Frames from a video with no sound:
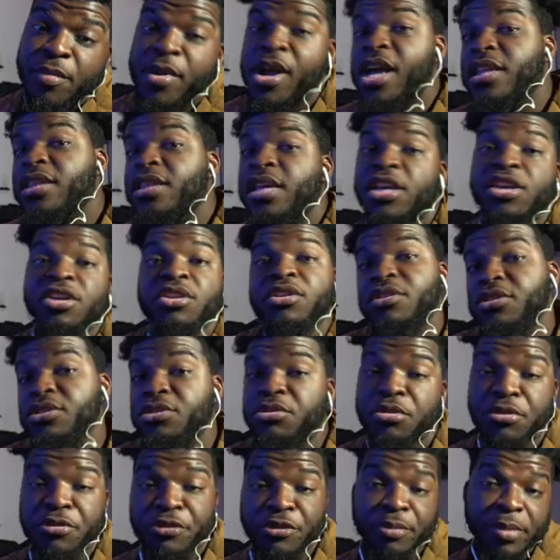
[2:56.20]
But I thought you don't
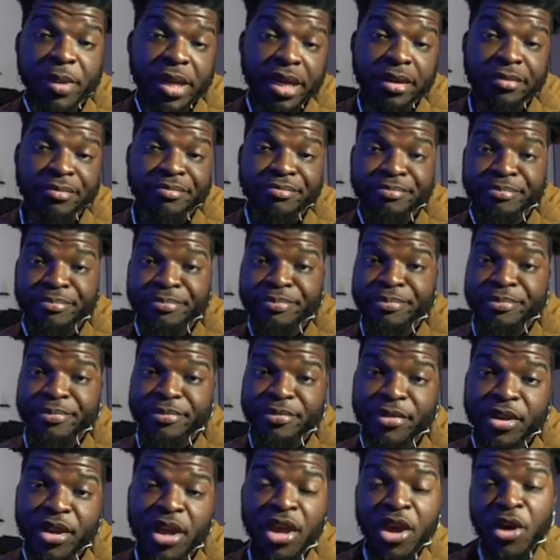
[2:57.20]
do it for men.
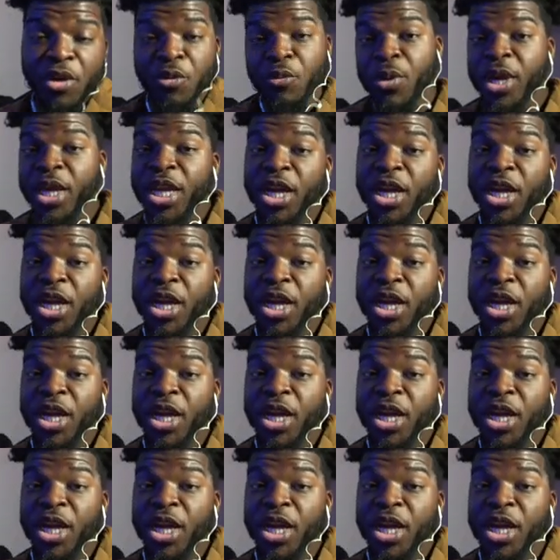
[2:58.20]
We